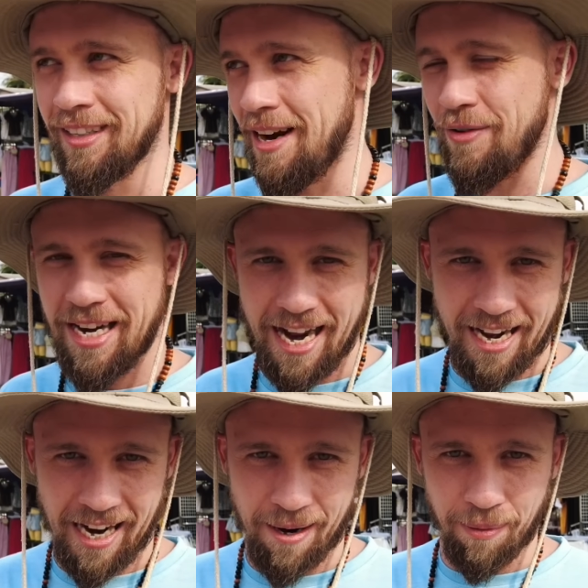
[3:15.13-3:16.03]
and every day
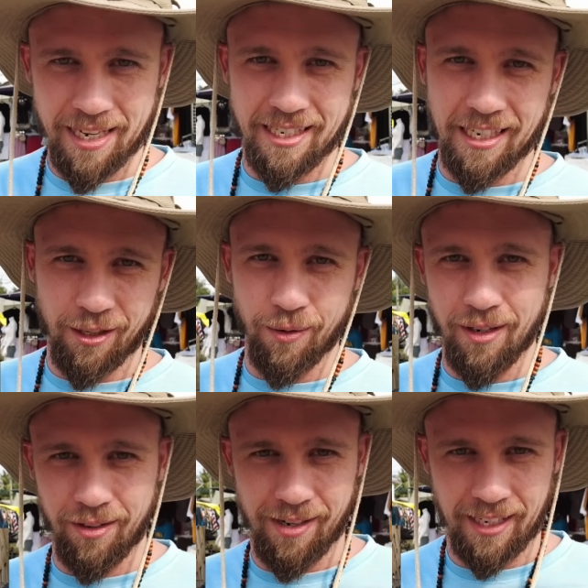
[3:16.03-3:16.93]
kind of bleeds into
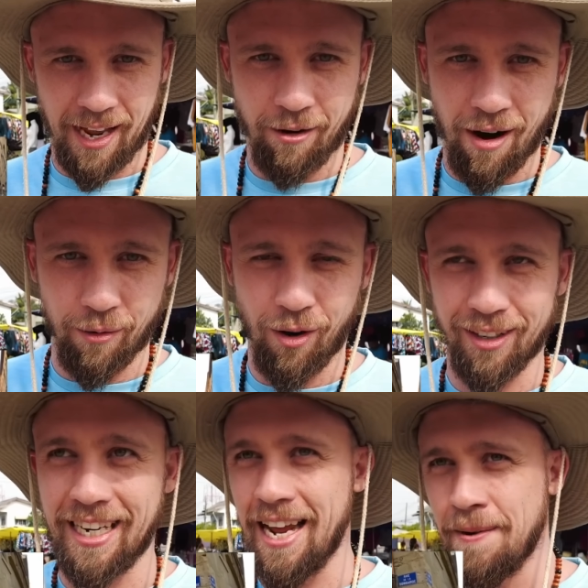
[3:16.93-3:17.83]
another. It's like
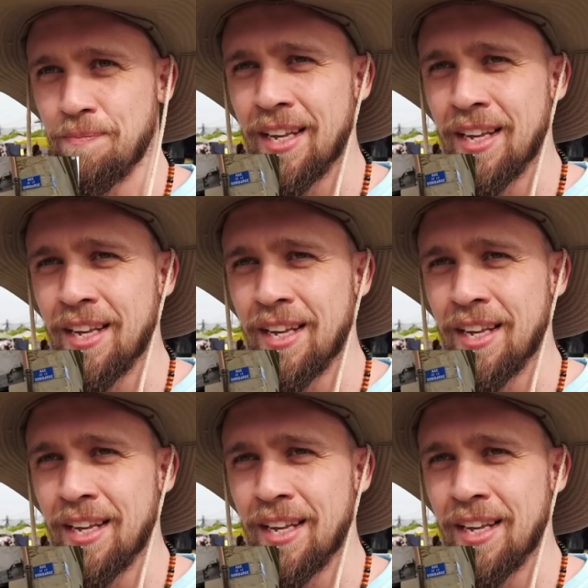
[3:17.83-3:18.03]
Groundhog Day.